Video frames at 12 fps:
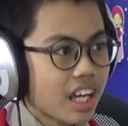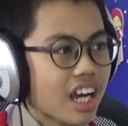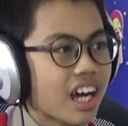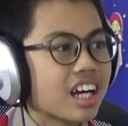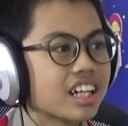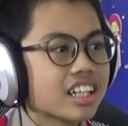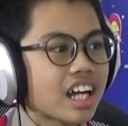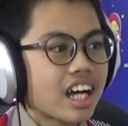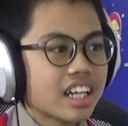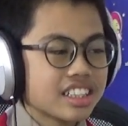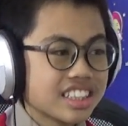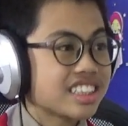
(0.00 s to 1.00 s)
And
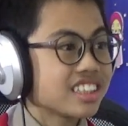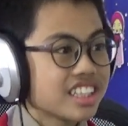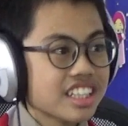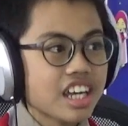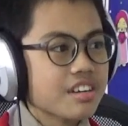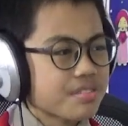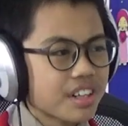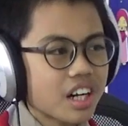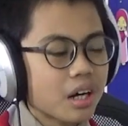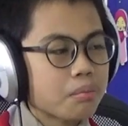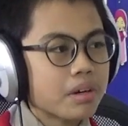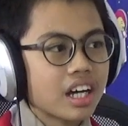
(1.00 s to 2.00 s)
I easily gave
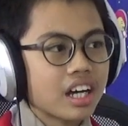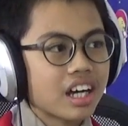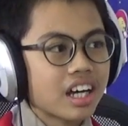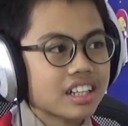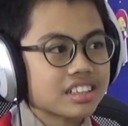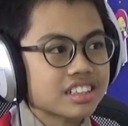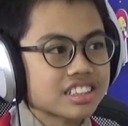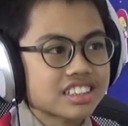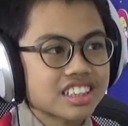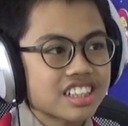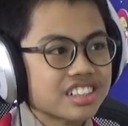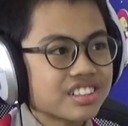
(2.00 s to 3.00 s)
up and just
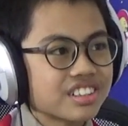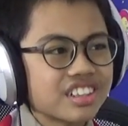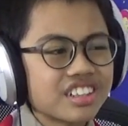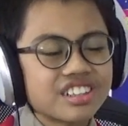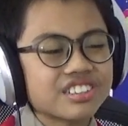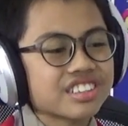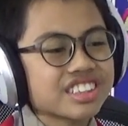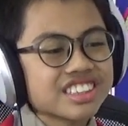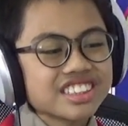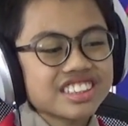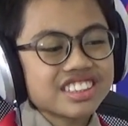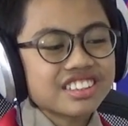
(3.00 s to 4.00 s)
say, you know, oh
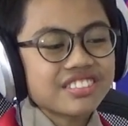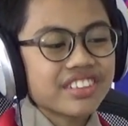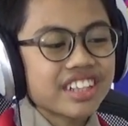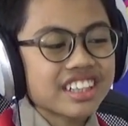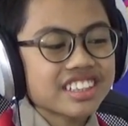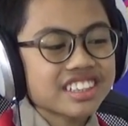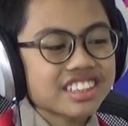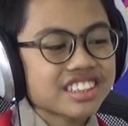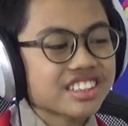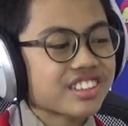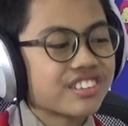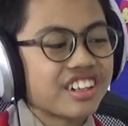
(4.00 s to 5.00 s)
man, this is
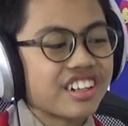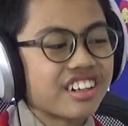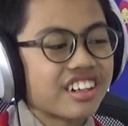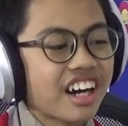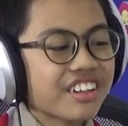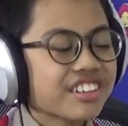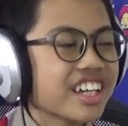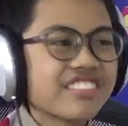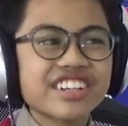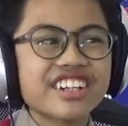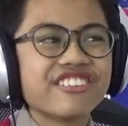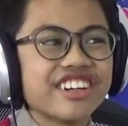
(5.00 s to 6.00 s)
so hard. I don't think
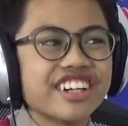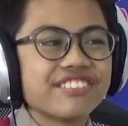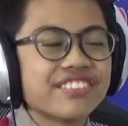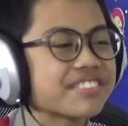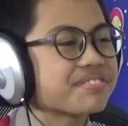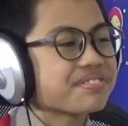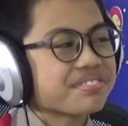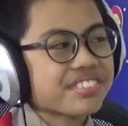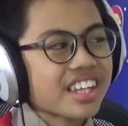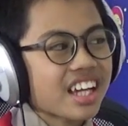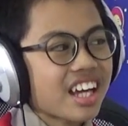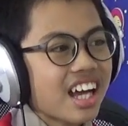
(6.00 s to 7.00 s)
I'm gonna win. But
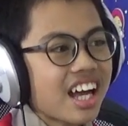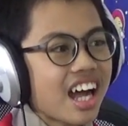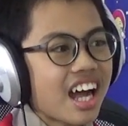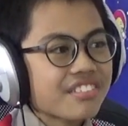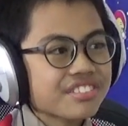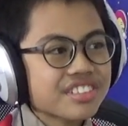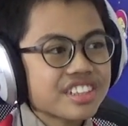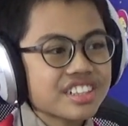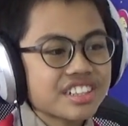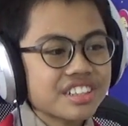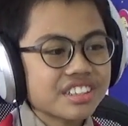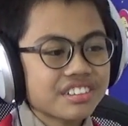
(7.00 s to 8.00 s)

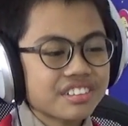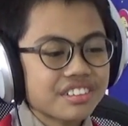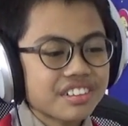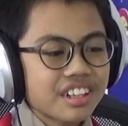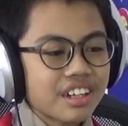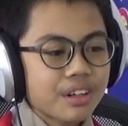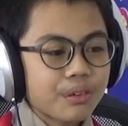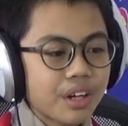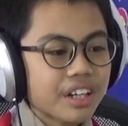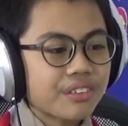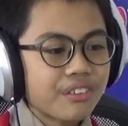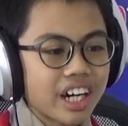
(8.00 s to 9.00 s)
after
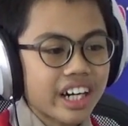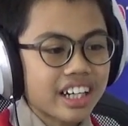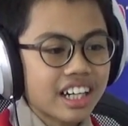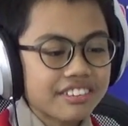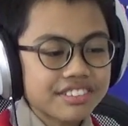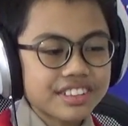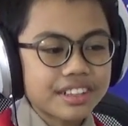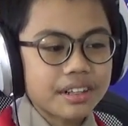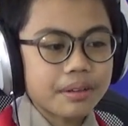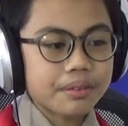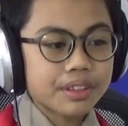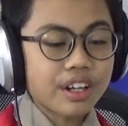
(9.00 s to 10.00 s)
quite a while,
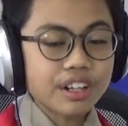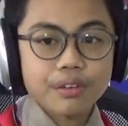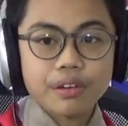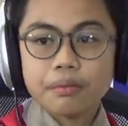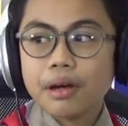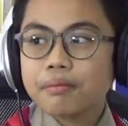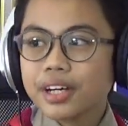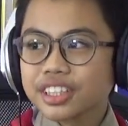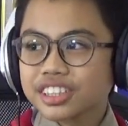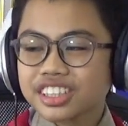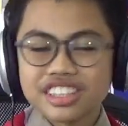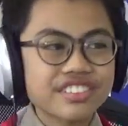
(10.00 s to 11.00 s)
after talking with my
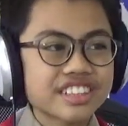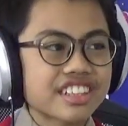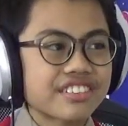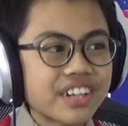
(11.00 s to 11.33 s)
mentor, Mr.